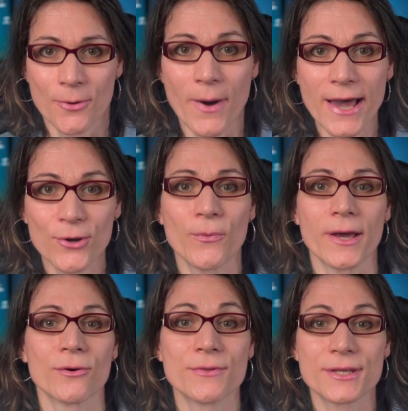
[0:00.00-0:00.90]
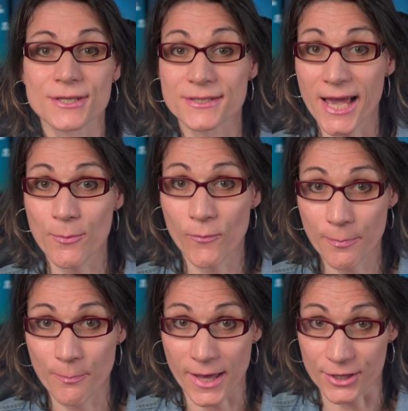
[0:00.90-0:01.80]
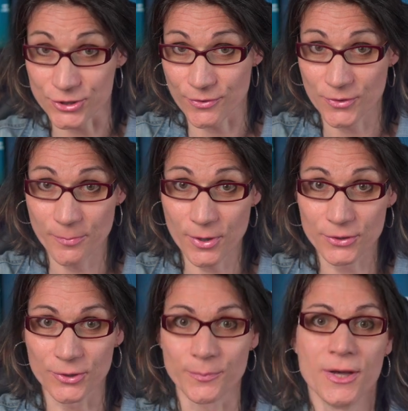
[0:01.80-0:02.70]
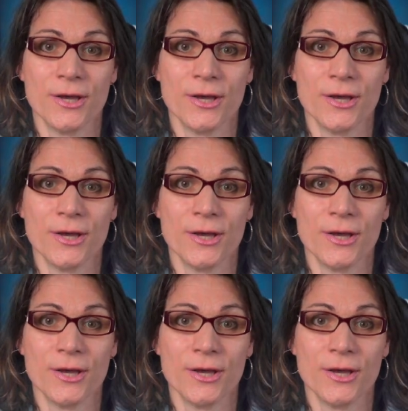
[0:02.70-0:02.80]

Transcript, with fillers: By the way, on the same web page on the bottom,